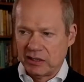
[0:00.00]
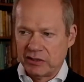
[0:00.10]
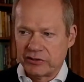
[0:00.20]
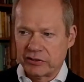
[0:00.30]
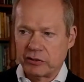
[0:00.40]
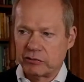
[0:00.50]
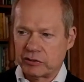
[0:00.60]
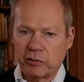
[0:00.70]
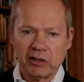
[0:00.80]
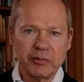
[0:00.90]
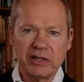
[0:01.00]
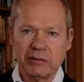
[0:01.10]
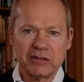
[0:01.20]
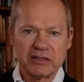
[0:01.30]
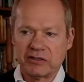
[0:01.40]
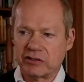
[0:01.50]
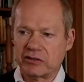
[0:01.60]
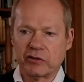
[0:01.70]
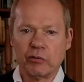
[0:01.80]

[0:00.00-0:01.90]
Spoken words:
Small and medium businesses are the